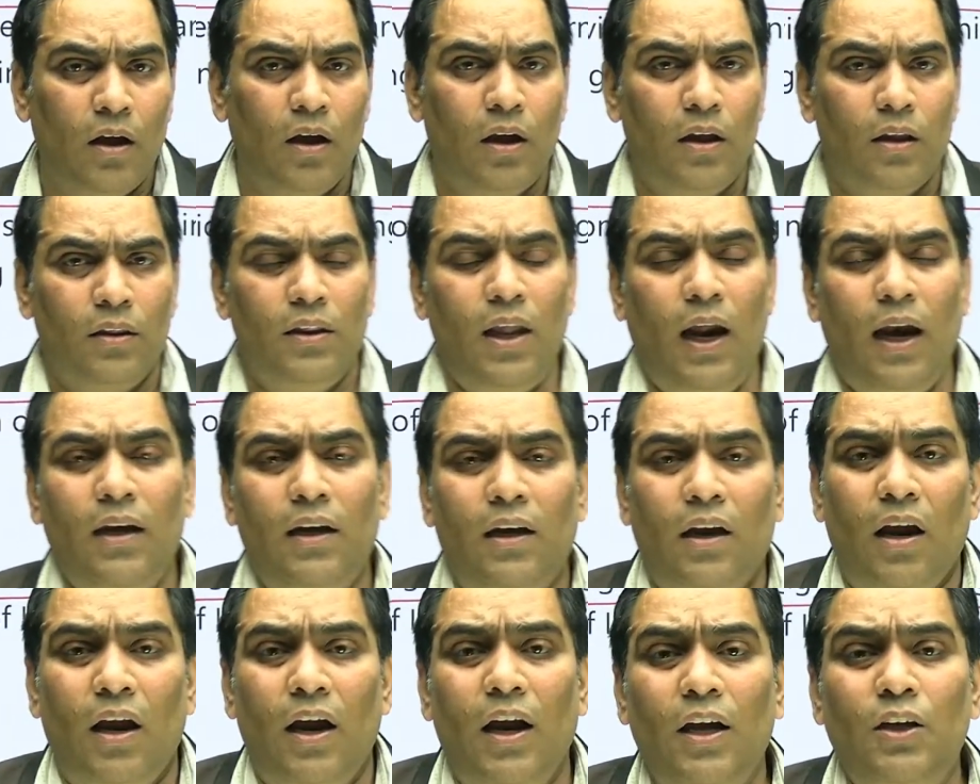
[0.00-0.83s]
That
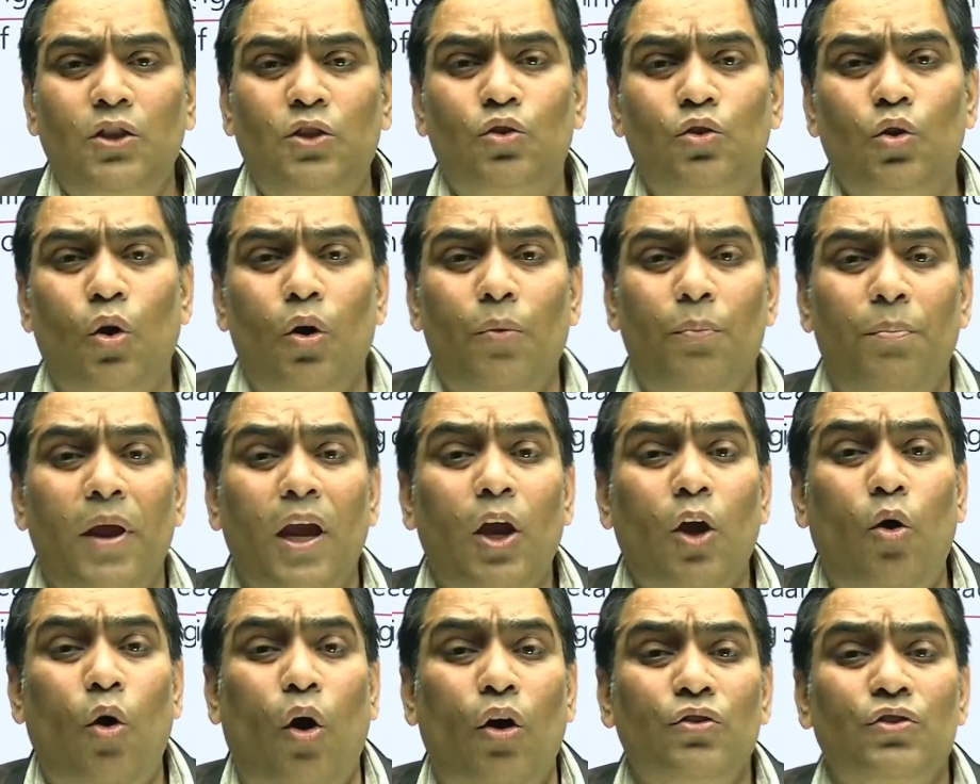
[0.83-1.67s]
it should be
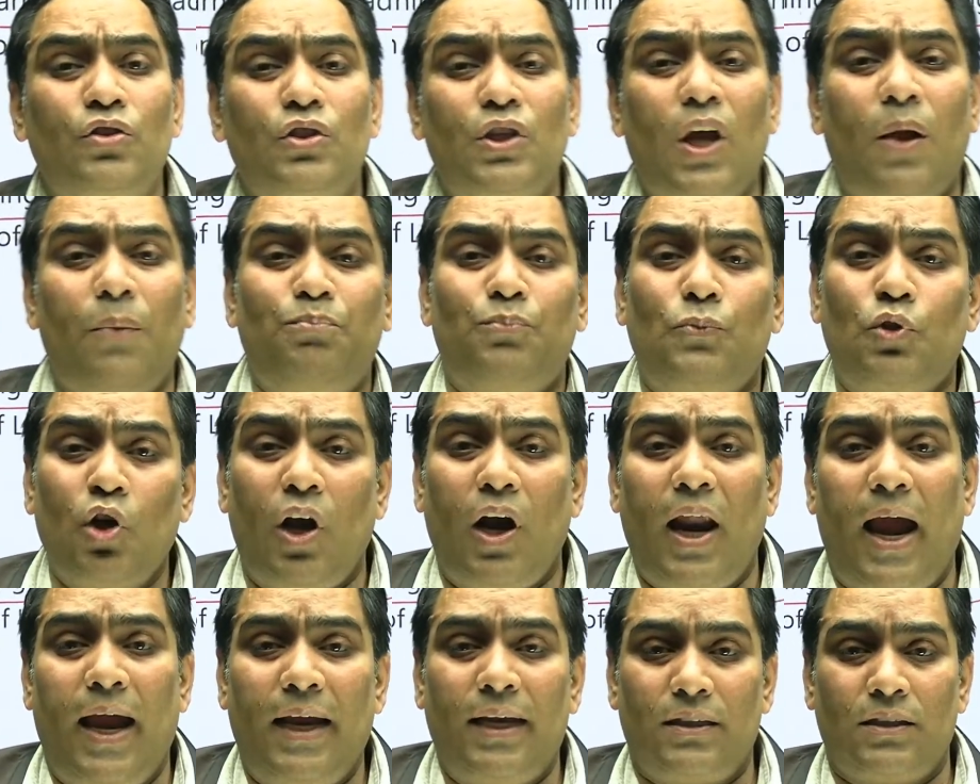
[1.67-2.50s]

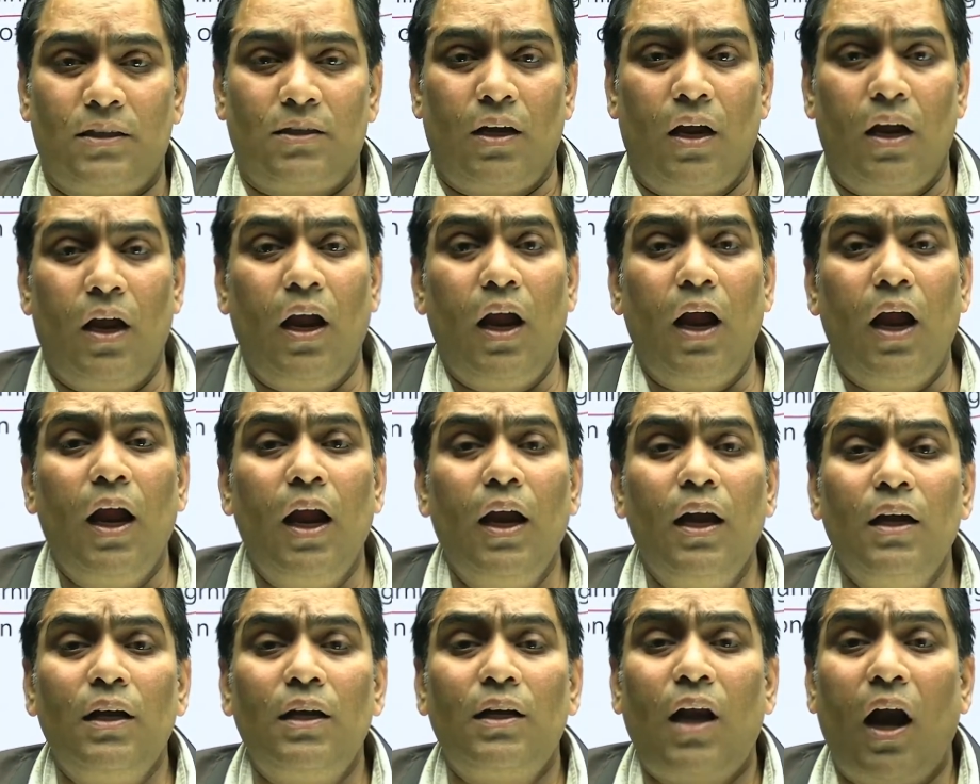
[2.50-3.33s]
conceptualized
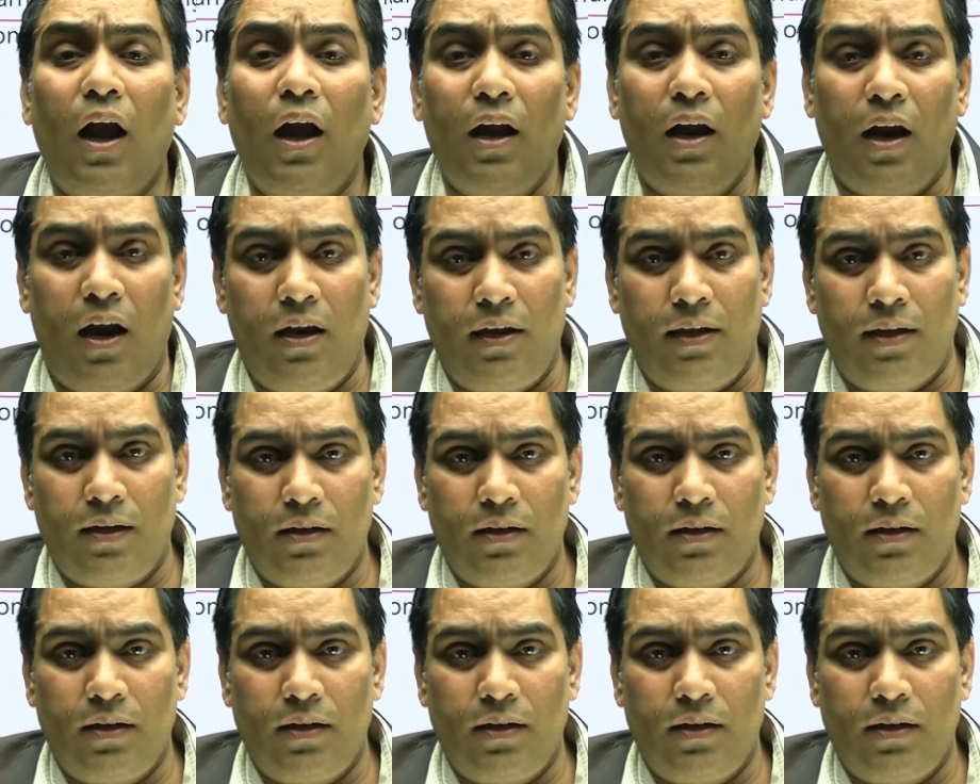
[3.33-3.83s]
internally.